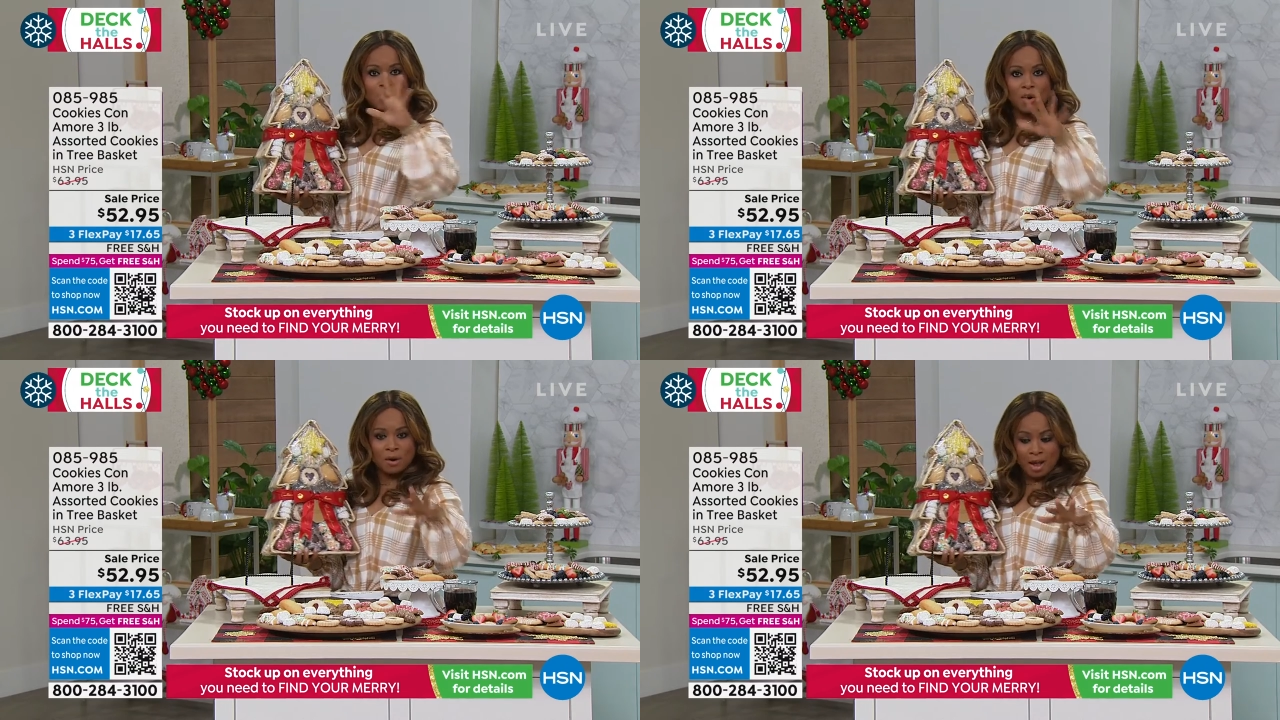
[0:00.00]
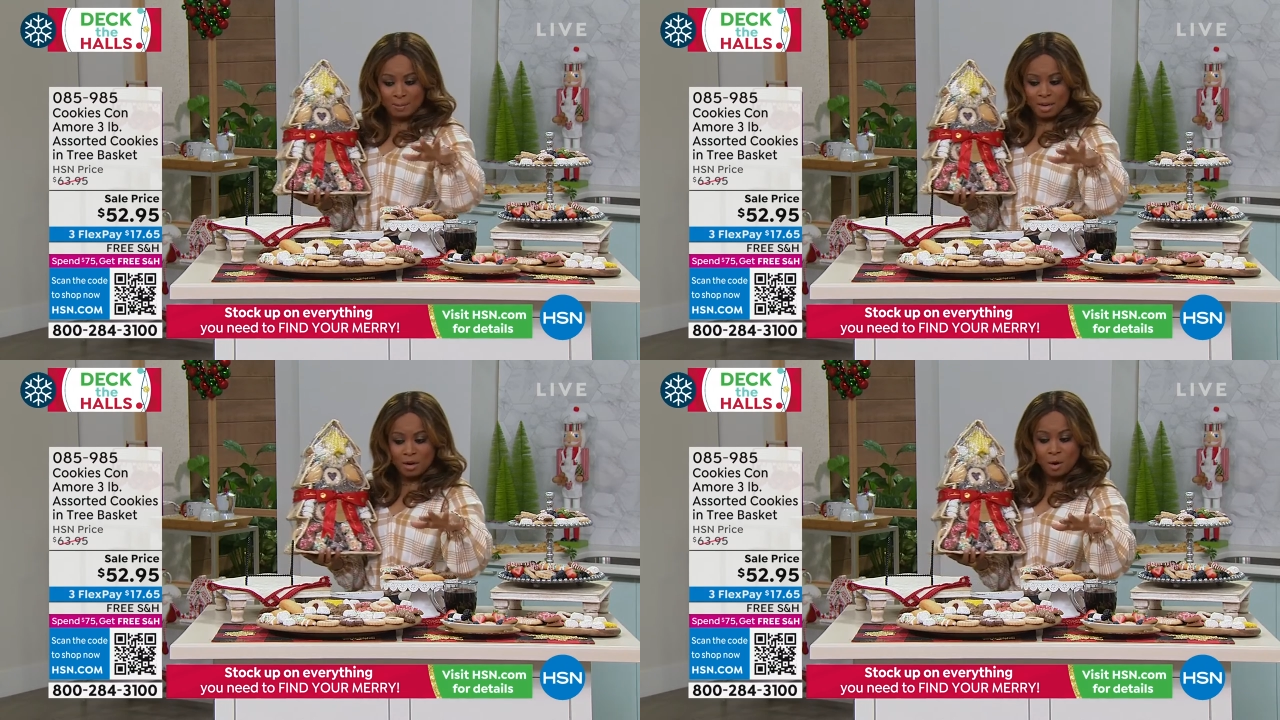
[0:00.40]
Nona,
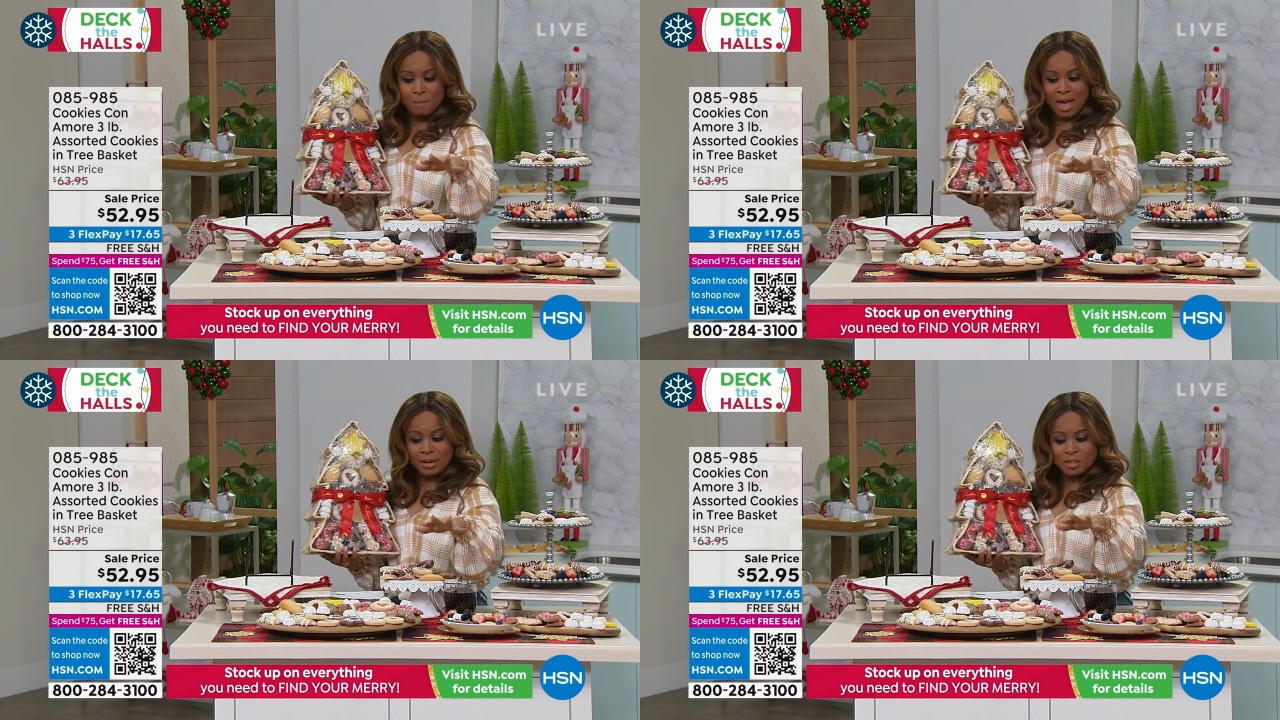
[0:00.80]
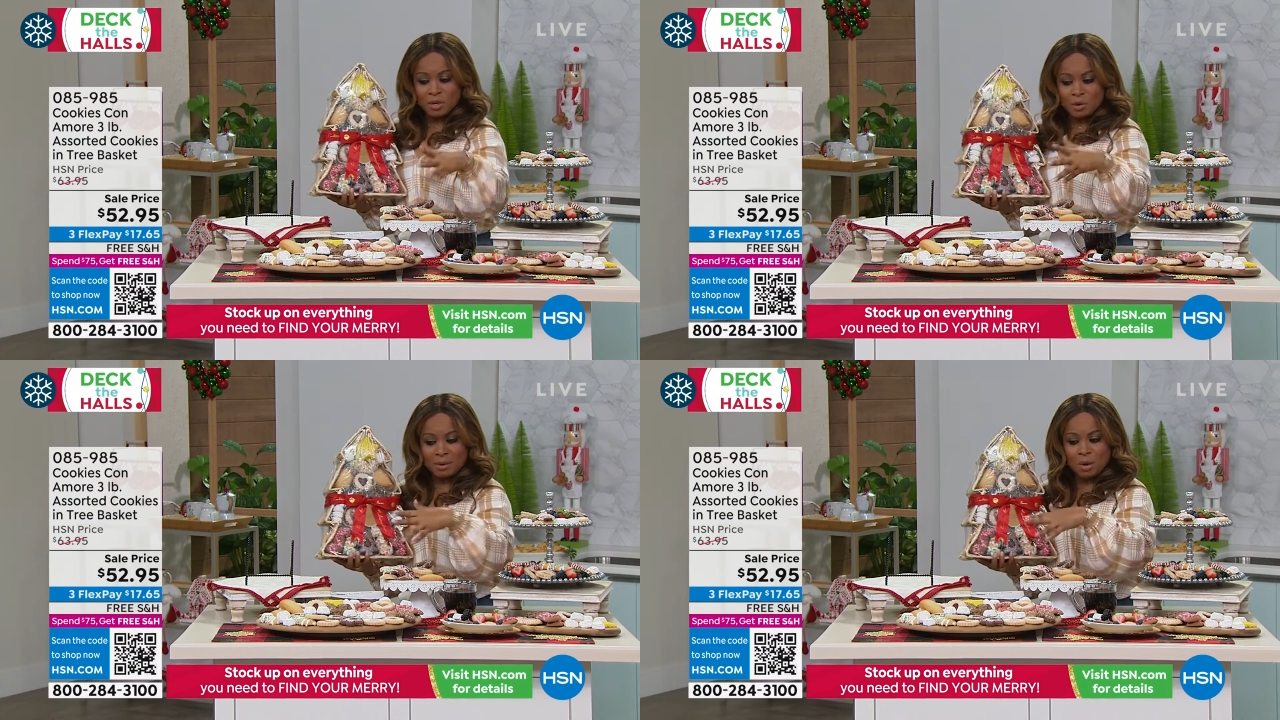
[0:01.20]
I'm gonna go back
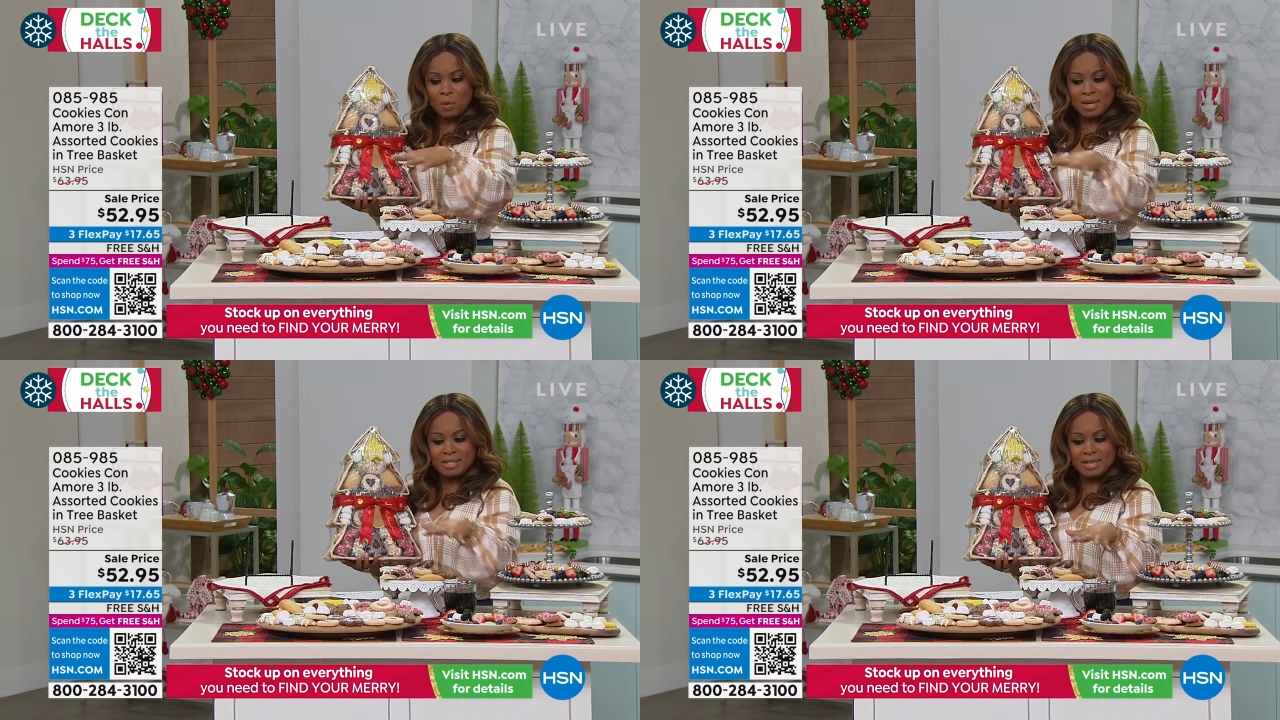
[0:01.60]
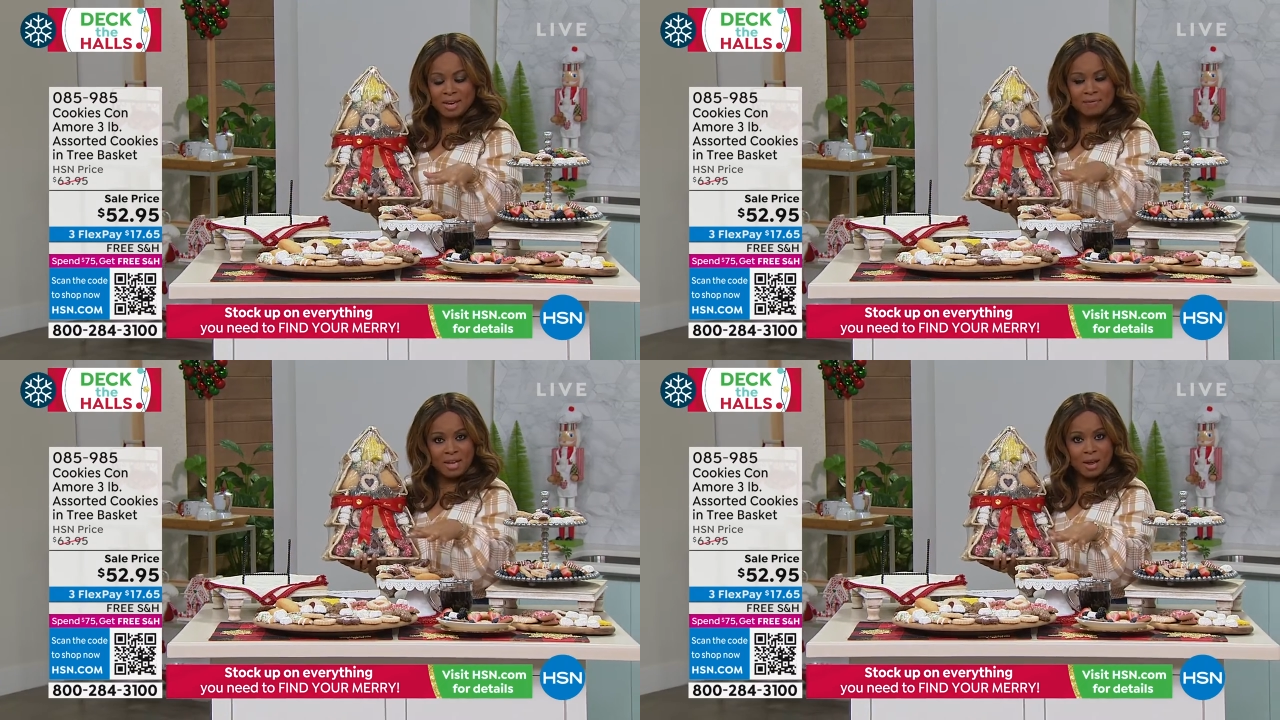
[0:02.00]
to you, but I wanted
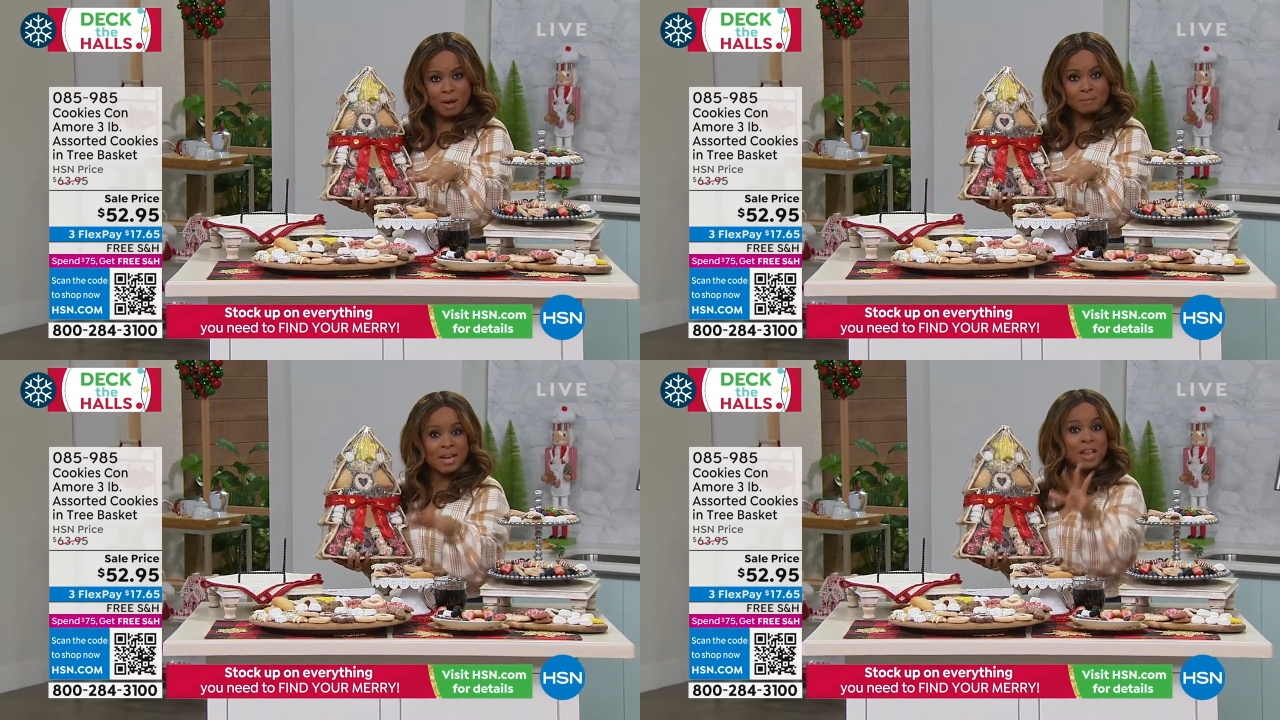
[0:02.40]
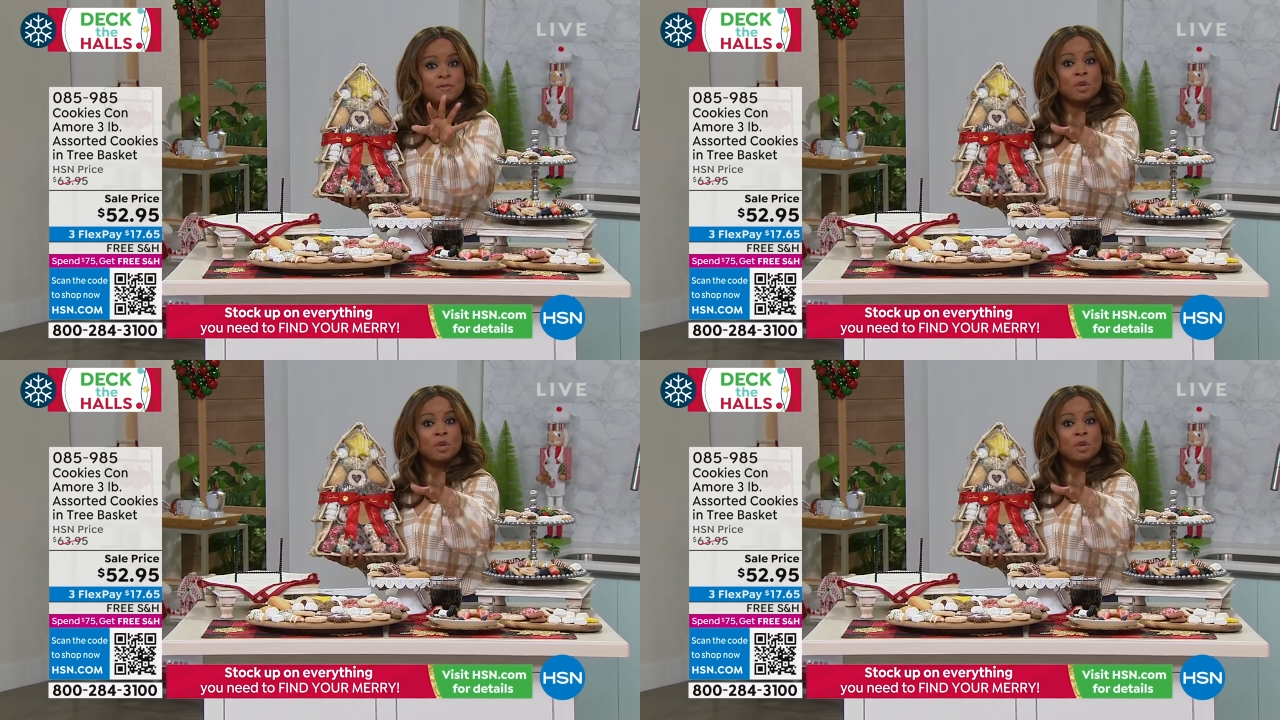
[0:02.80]
to give that update.